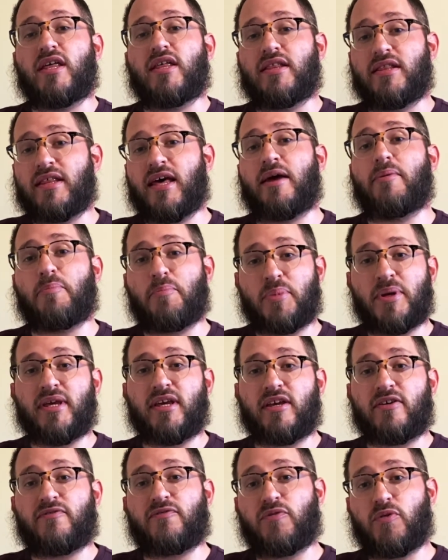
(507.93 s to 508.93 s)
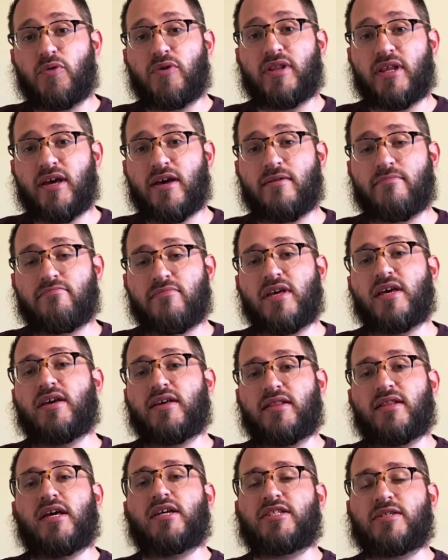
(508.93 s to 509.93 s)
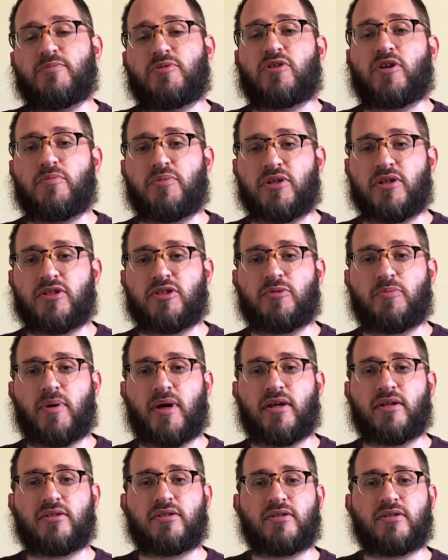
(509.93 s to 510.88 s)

that being for them, their subscription space.